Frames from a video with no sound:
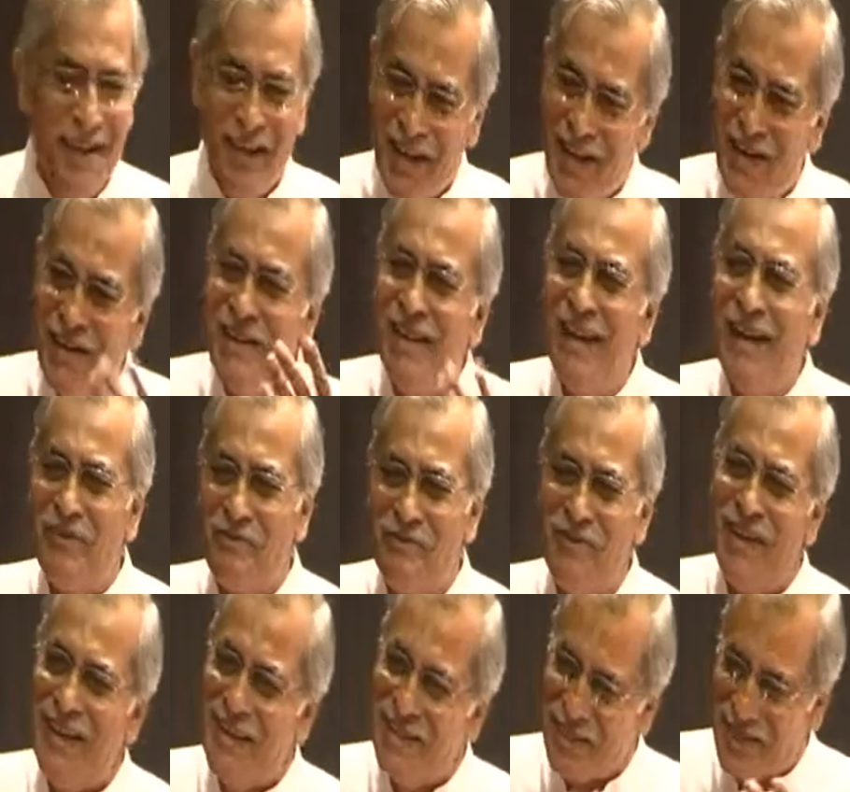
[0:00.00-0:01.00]
India
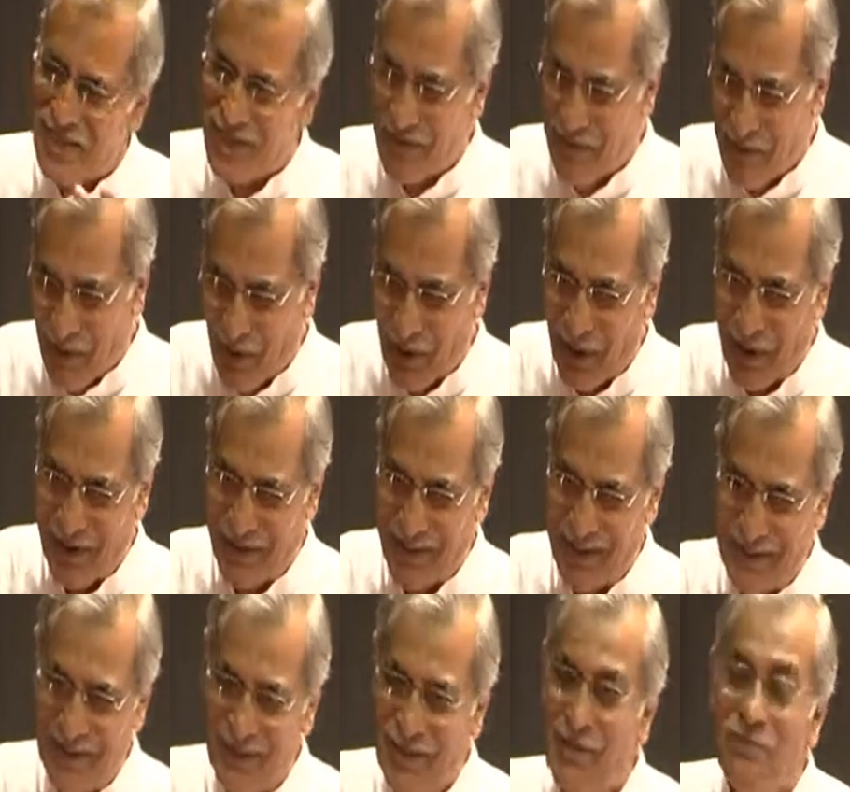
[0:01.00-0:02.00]
waged a war.
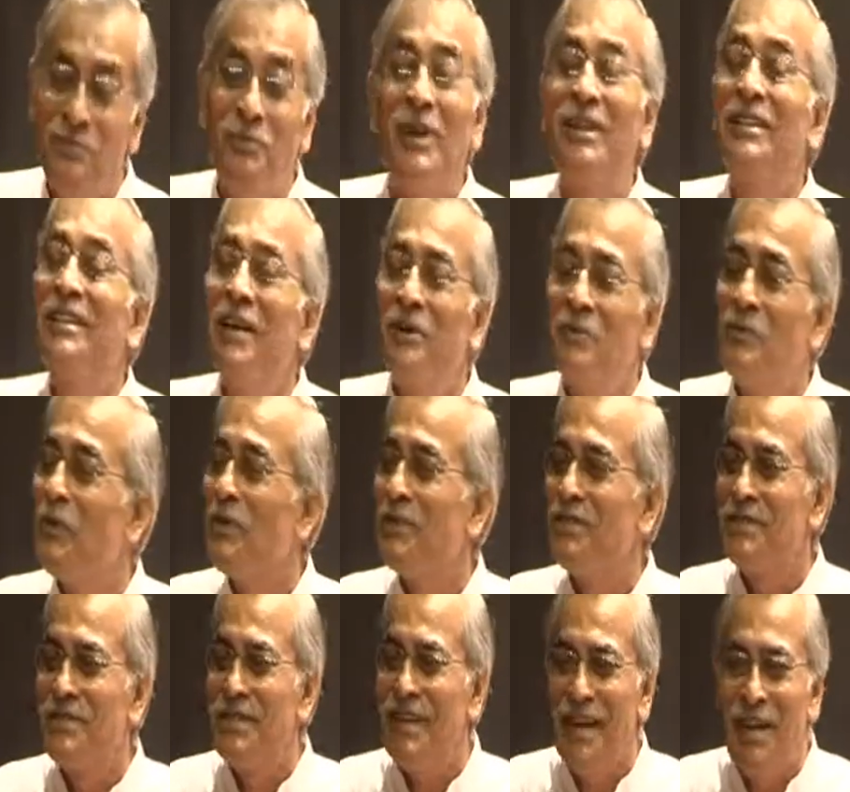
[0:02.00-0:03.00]
But that
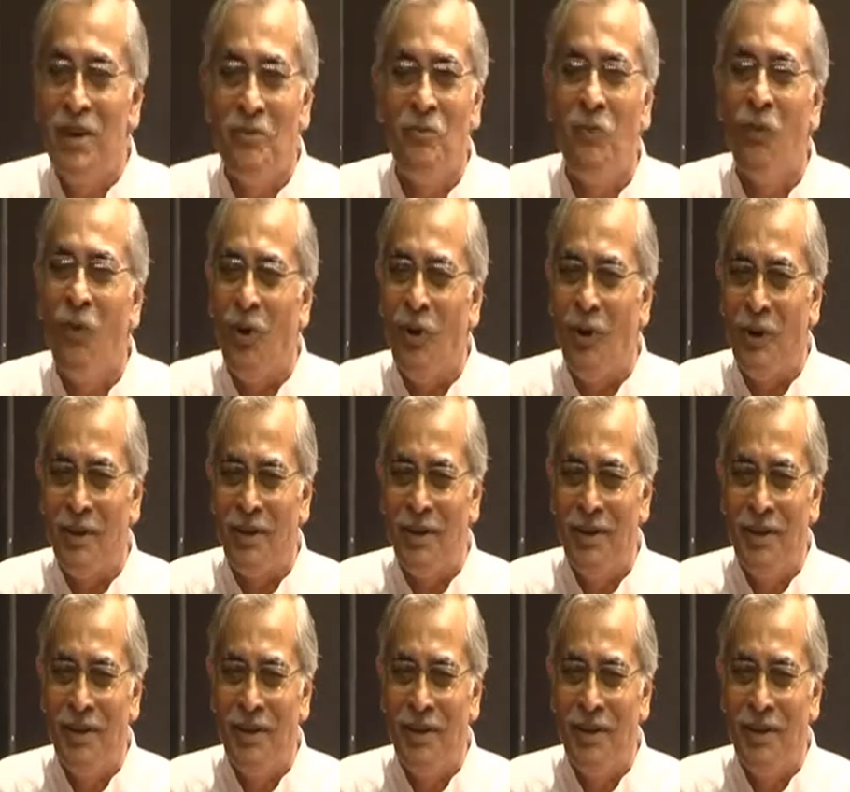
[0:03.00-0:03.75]
was a war